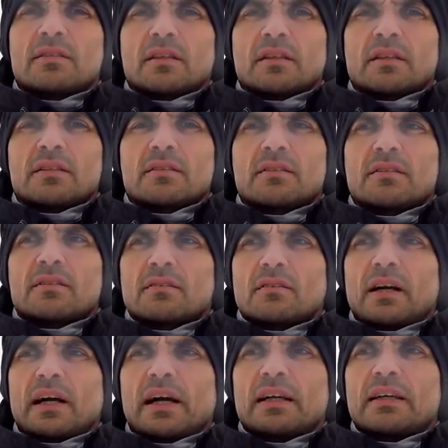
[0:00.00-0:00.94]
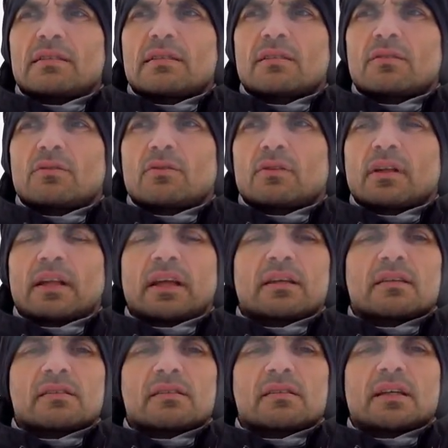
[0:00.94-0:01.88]
That is, the ice is not
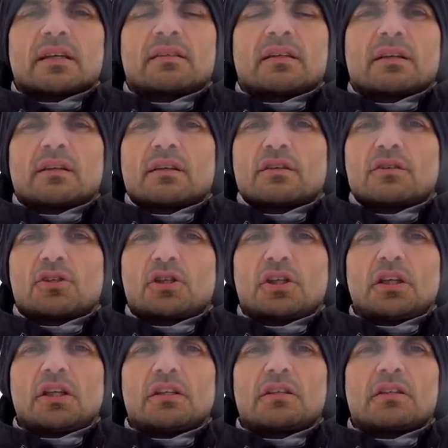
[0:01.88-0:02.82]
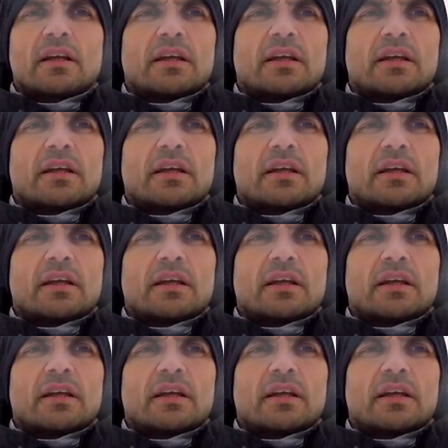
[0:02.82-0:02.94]
like a static sheet,